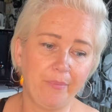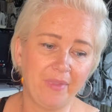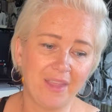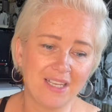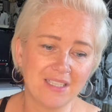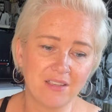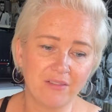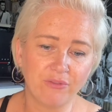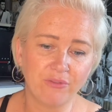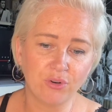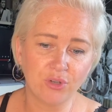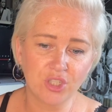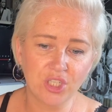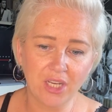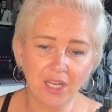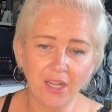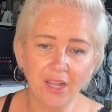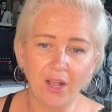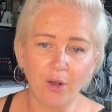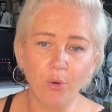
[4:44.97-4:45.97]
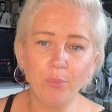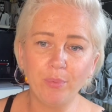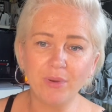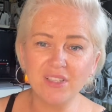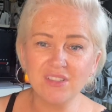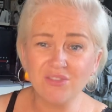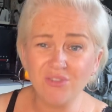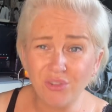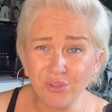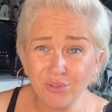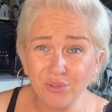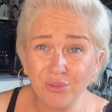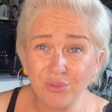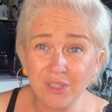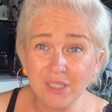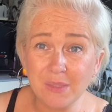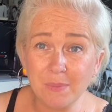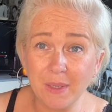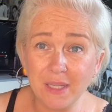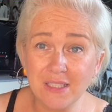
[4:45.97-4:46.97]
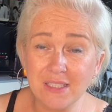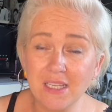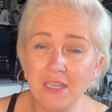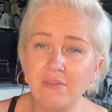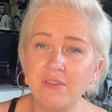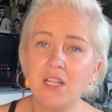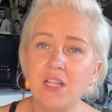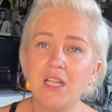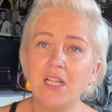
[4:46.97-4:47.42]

that's unfortunate. I hope it's not too expensive.